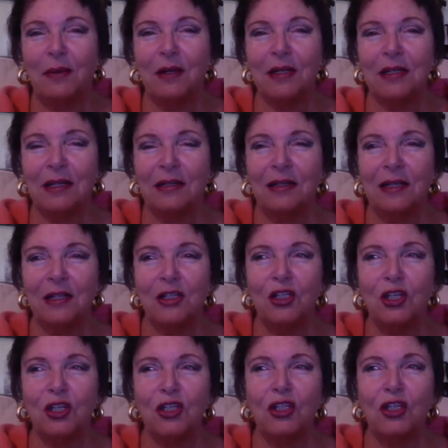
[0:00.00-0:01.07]
Because I think
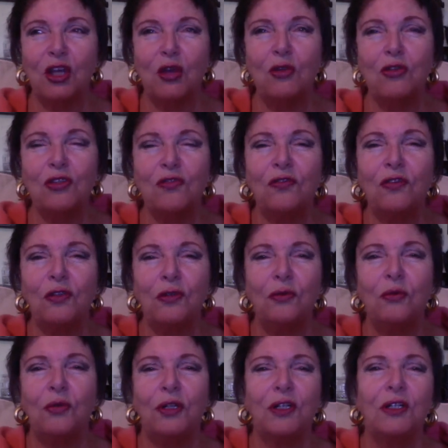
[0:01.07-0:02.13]
just those
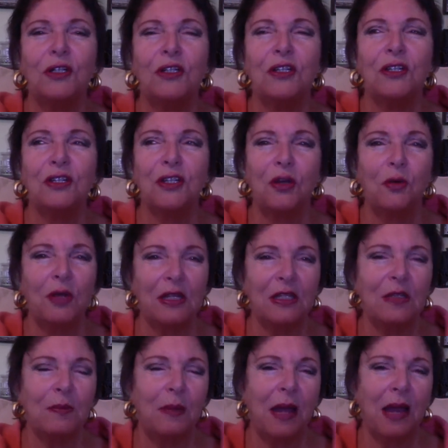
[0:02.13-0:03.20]
few words are so
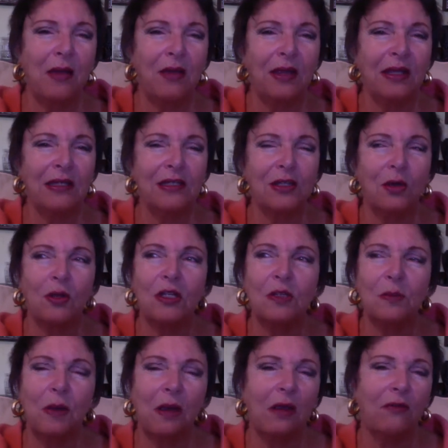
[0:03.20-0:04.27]
inspiring, and so
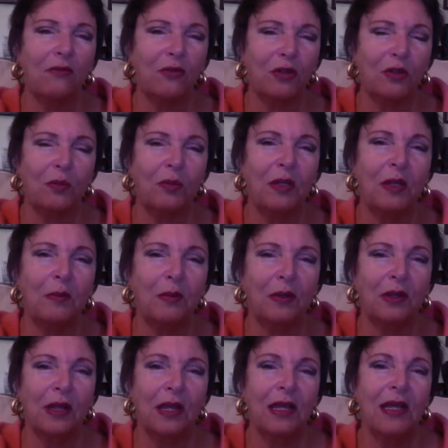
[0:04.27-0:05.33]
inspiring for other
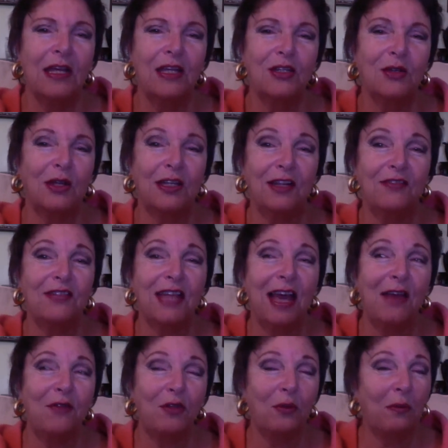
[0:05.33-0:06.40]
people. So I'd love to
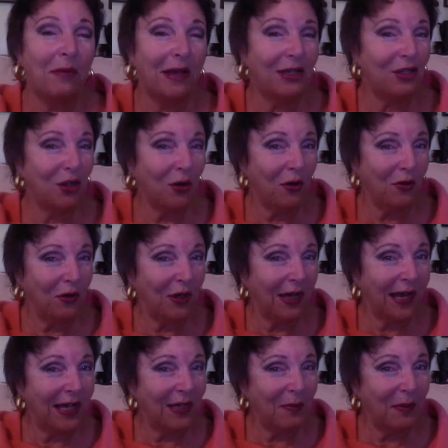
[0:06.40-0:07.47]
have you on my show if you'd
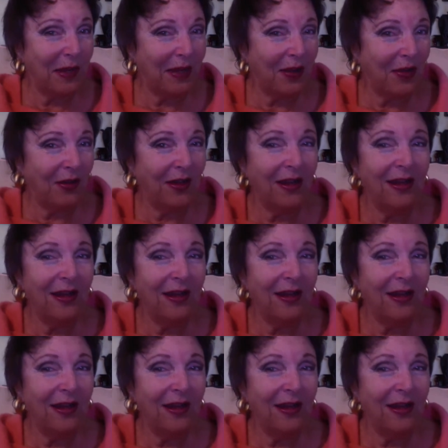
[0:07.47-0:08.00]
like to be on.